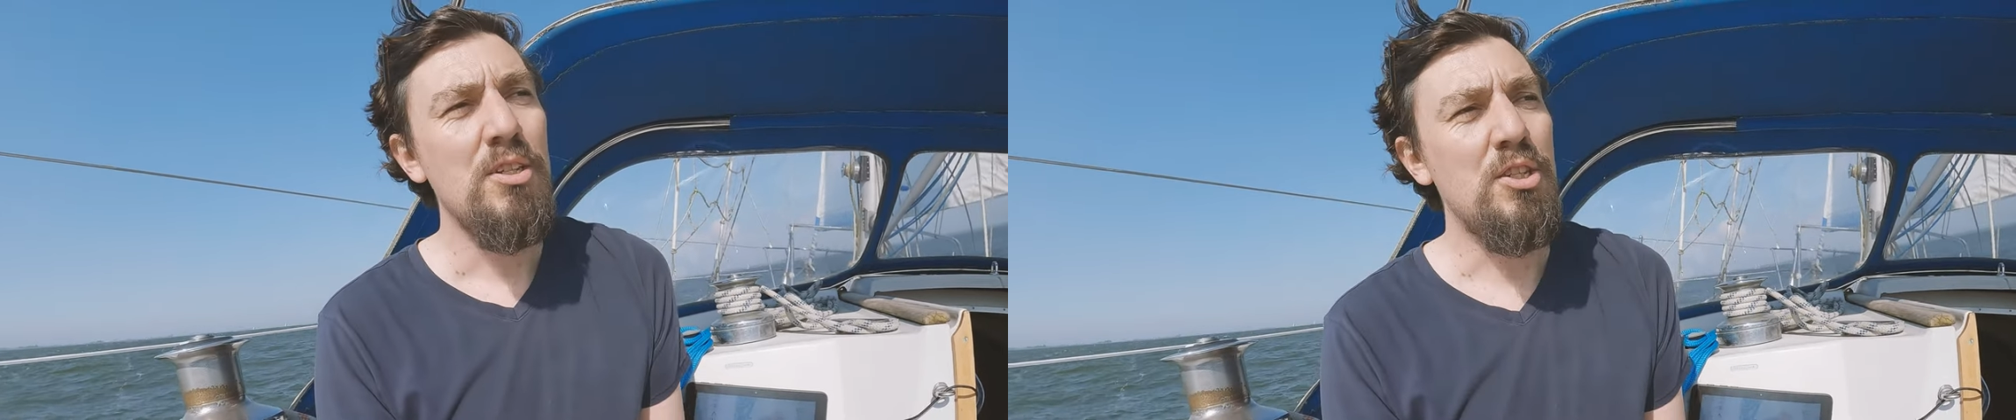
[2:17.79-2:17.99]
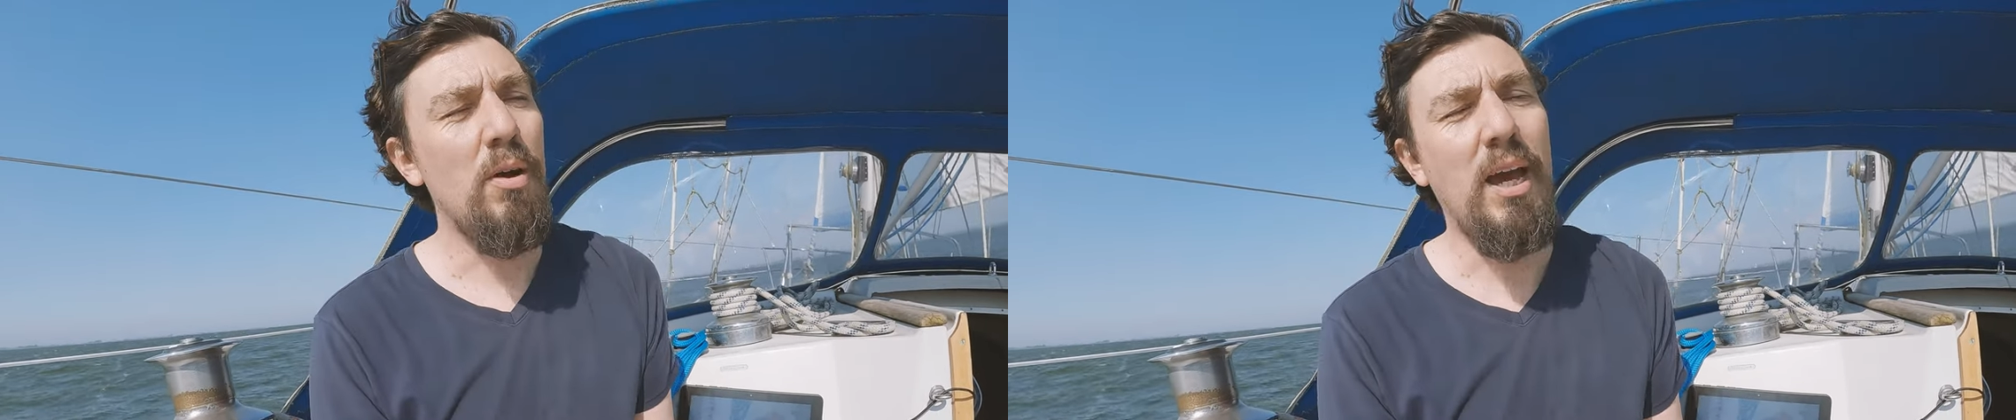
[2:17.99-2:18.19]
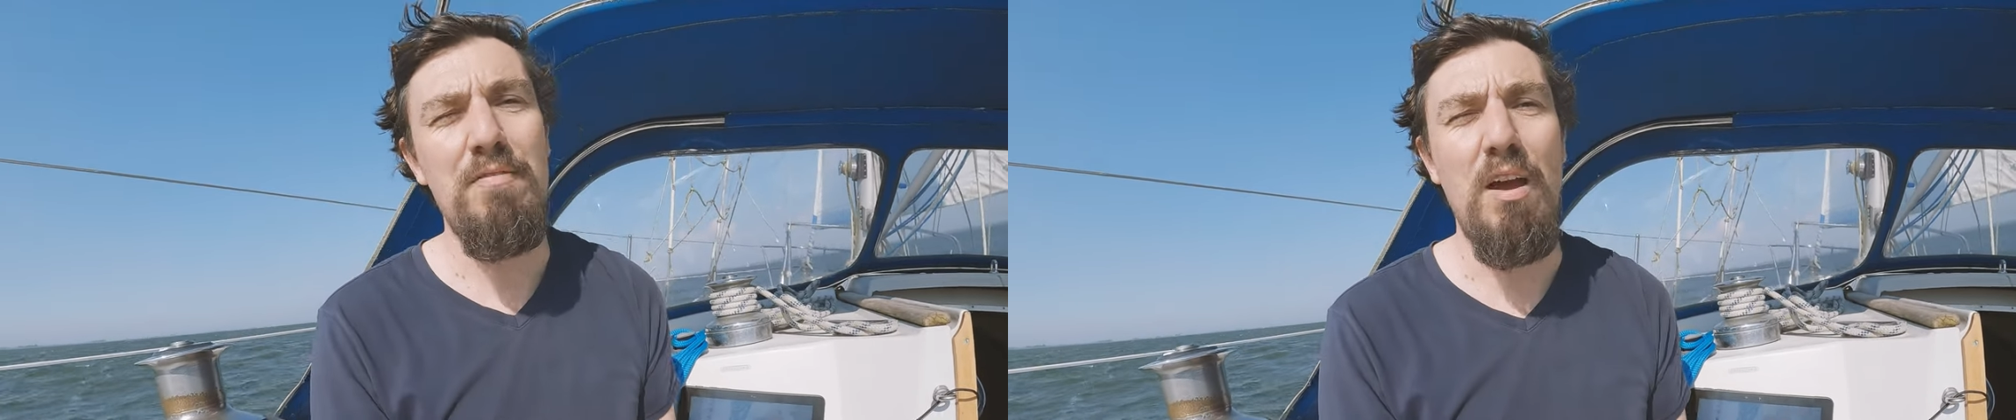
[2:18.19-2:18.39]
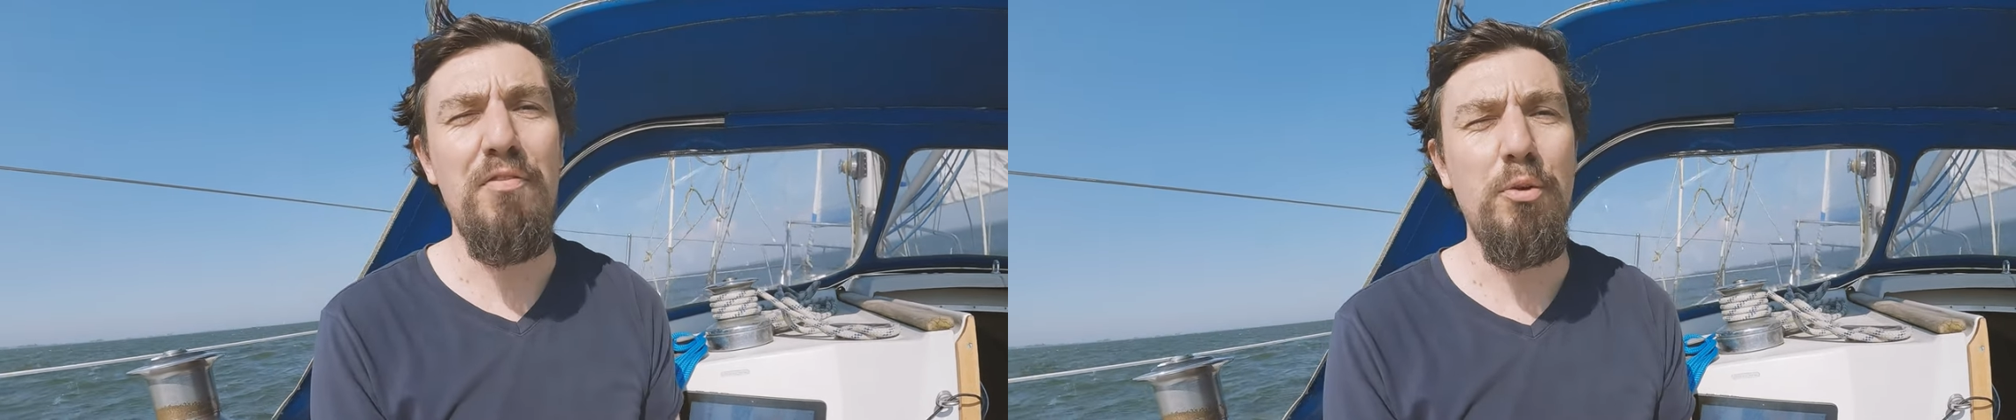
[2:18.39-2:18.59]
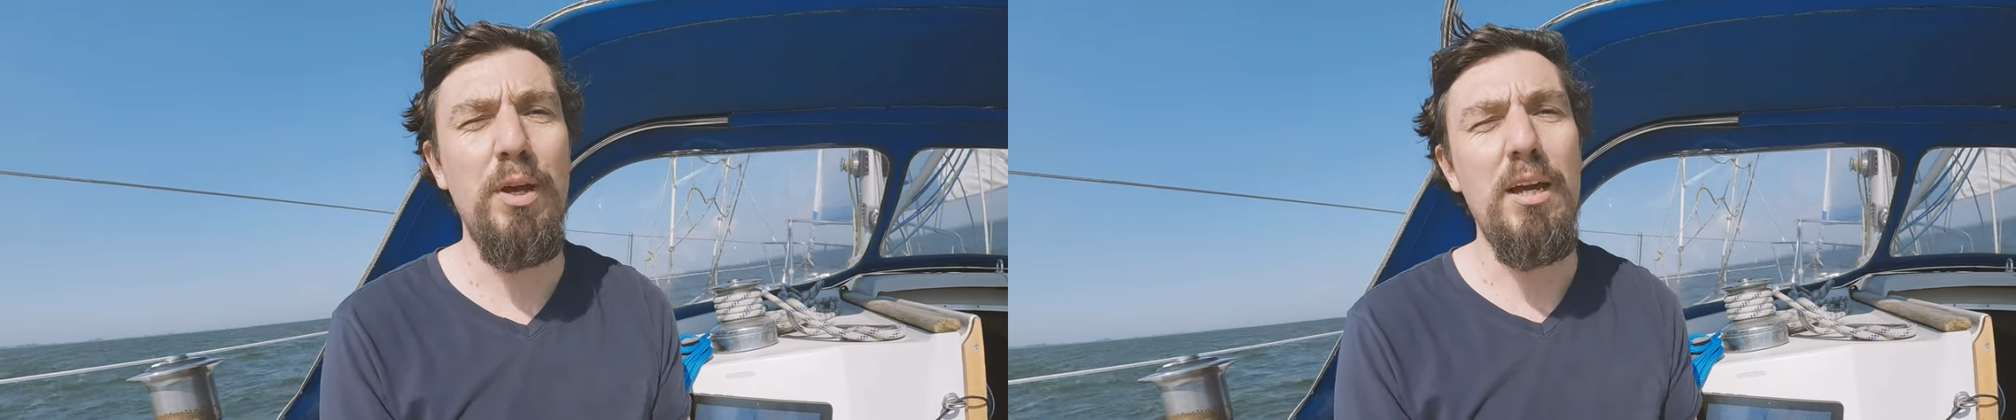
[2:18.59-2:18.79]
So I kind of
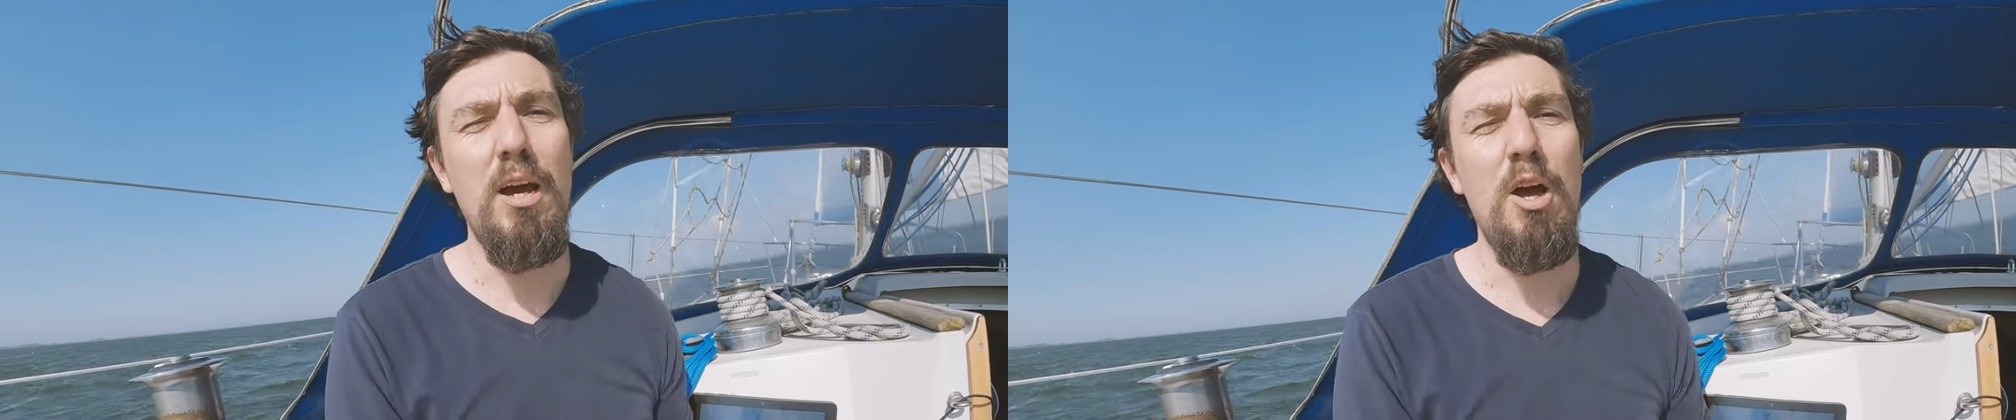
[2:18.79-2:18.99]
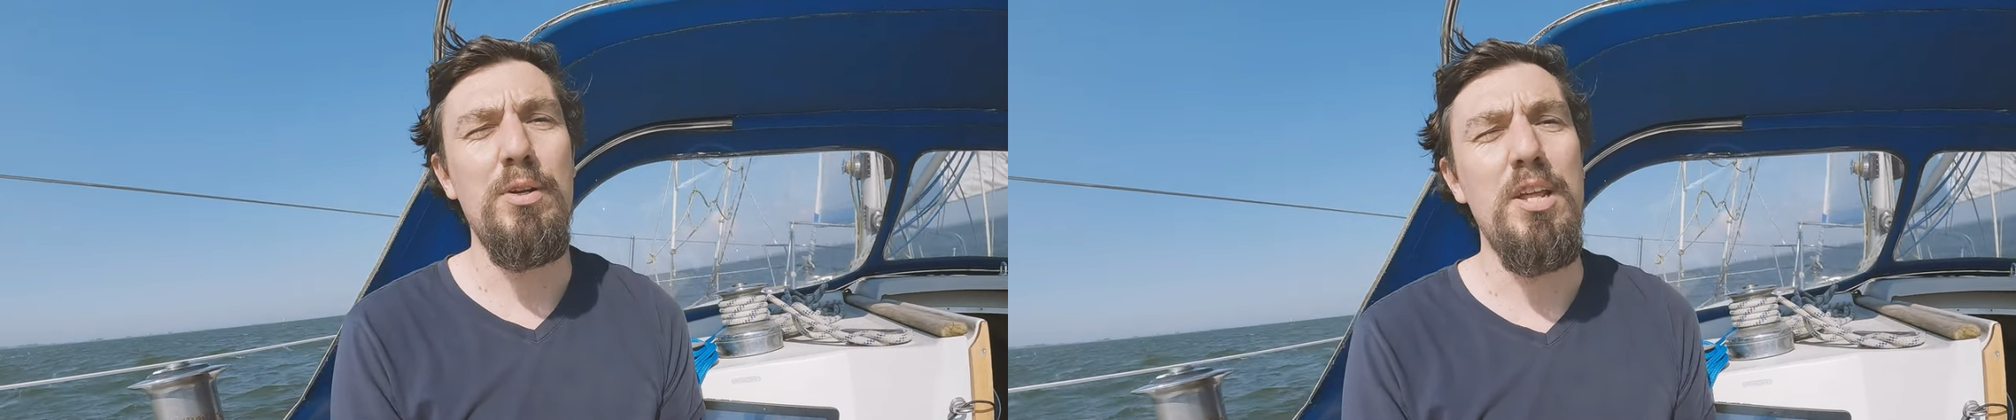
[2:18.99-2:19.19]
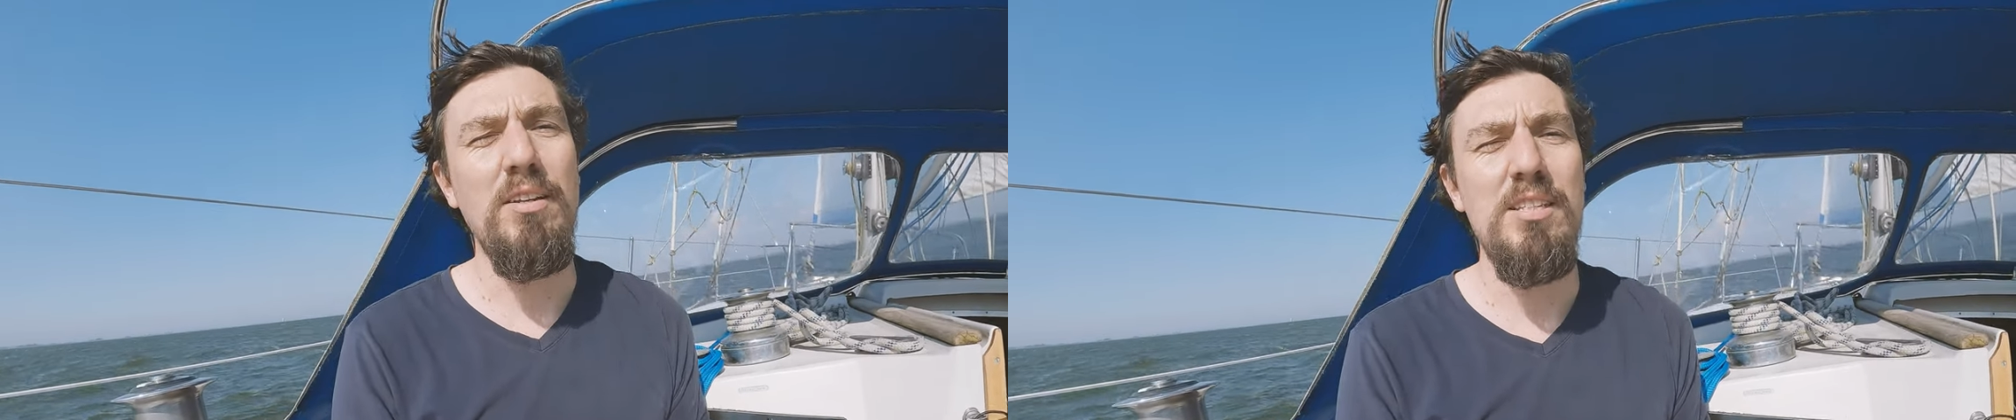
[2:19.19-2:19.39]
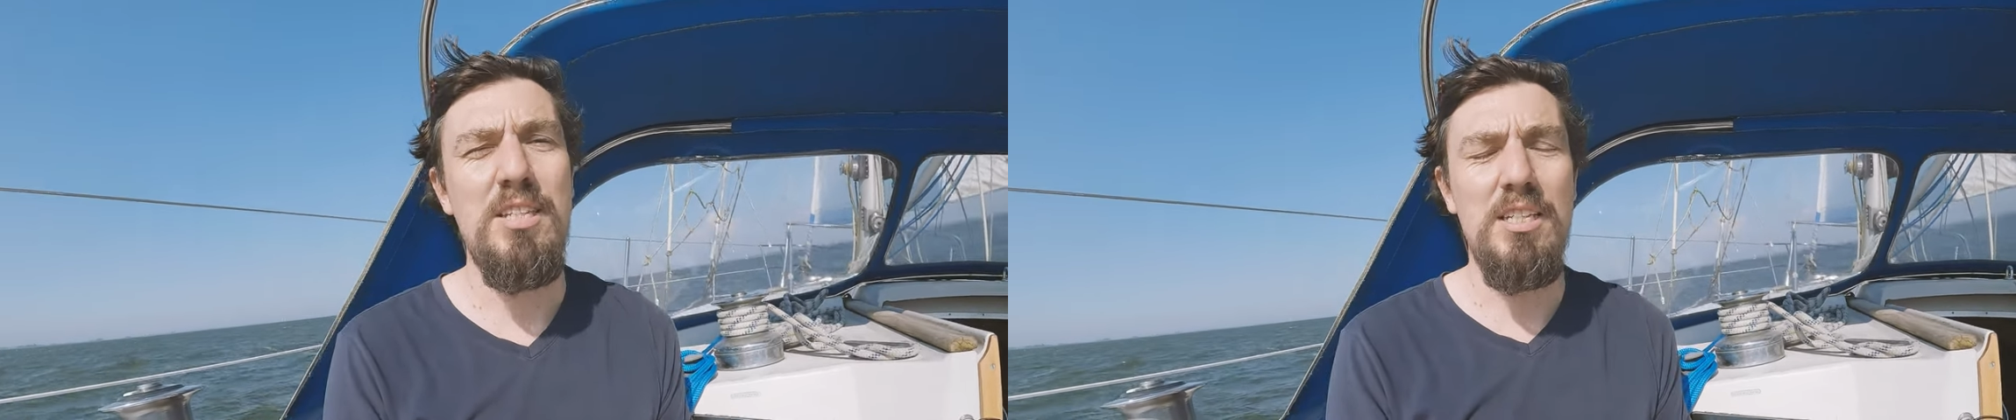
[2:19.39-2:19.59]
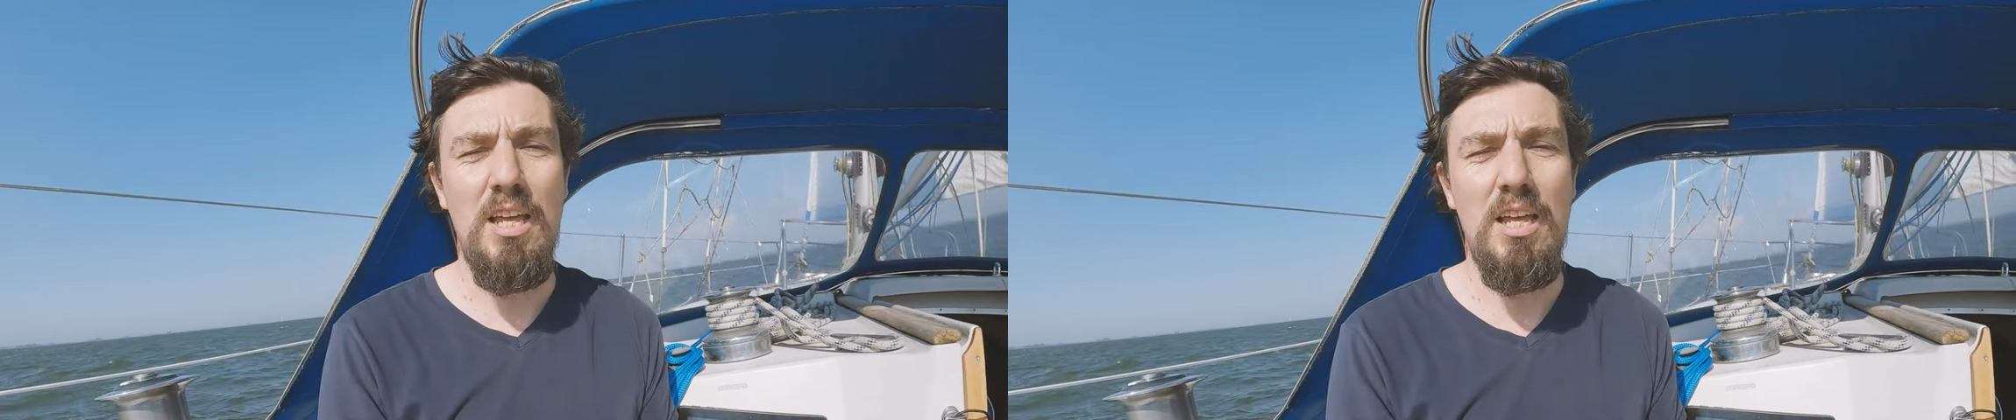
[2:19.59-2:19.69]
have three redundancies,